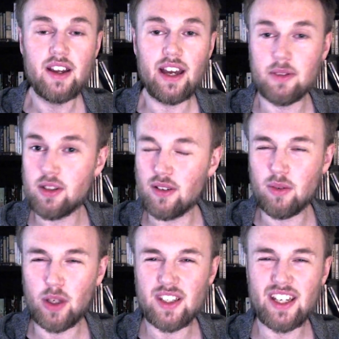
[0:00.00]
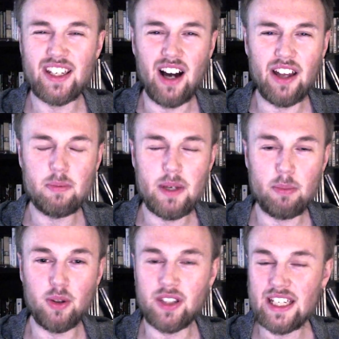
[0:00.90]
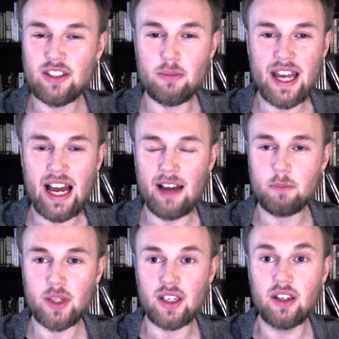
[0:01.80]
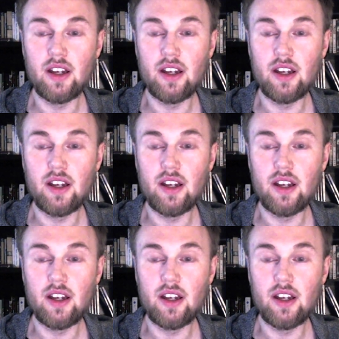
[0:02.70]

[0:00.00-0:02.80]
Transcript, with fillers: and to, uh, what they other people need to be happy.